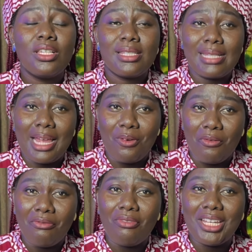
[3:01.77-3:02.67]
sign
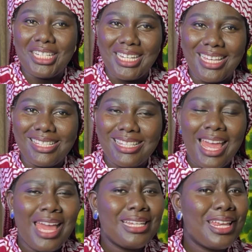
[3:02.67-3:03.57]
of readiness,
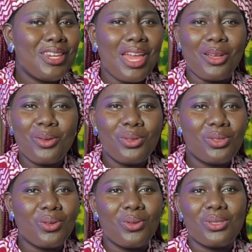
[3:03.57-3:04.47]
then you are good
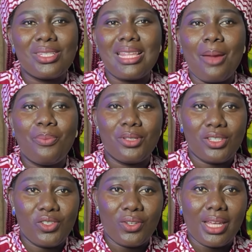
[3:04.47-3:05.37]
to go to start
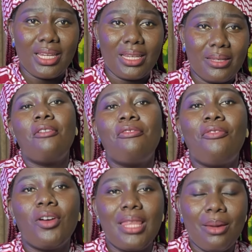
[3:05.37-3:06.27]
potty training.
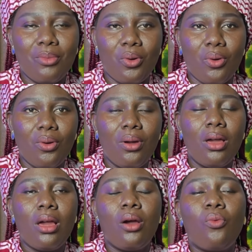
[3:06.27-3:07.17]
Furthermore,
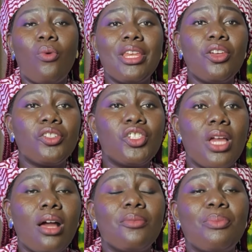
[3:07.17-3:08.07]
when your
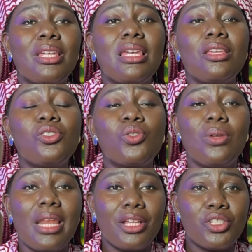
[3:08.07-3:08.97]
child begins to
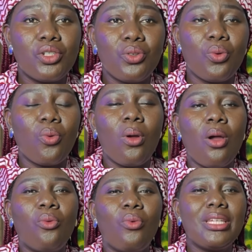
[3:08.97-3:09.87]
let you know
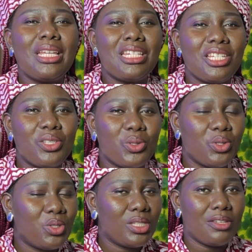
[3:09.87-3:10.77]
when they need to
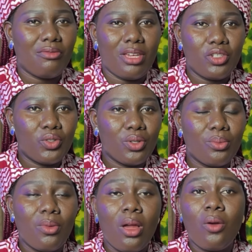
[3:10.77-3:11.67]
use the
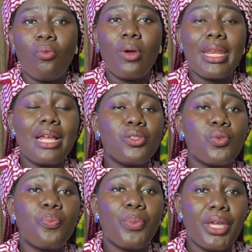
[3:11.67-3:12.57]
restroom, whether
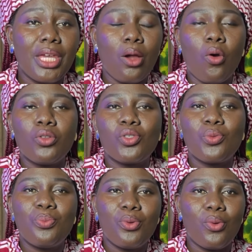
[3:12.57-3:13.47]
to pee or to
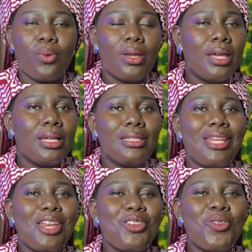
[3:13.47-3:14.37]
poo,
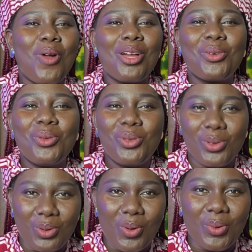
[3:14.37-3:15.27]
then you are good
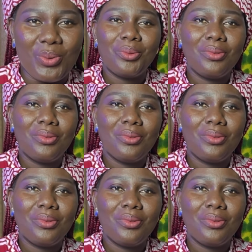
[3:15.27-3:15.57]
to go.